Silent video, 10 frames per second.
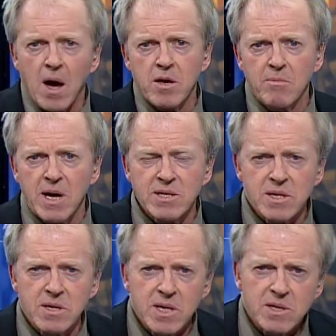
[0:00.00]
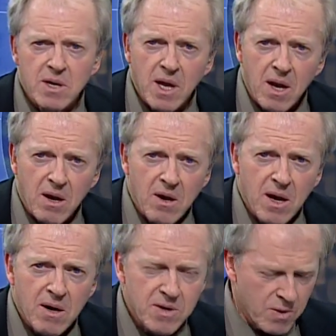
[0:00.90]
You mentioned this a little
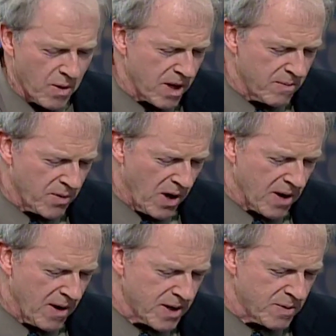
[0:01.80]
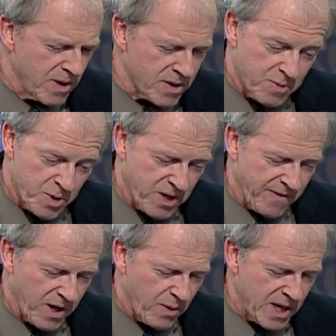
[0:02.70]
earlier as a work in progress, a
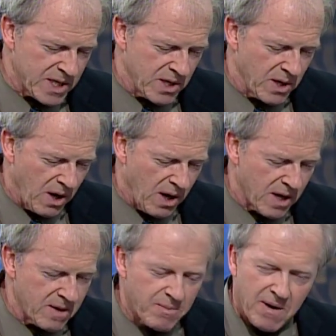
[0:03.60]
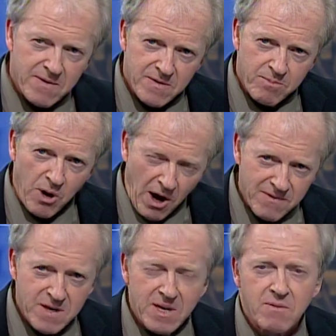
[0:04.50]
specific question on it,
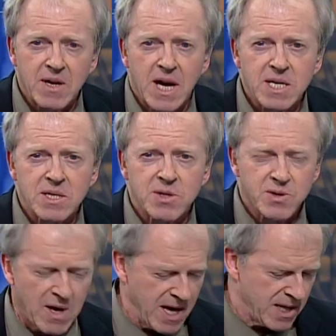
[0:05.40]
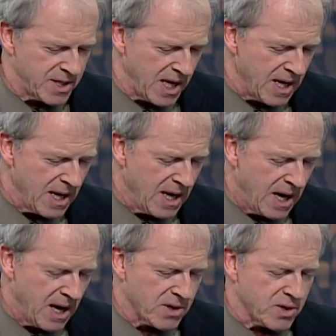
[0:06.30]
poverty reduction strategy.
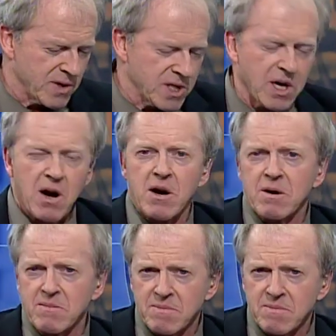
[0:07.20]
Here's Trish Garner.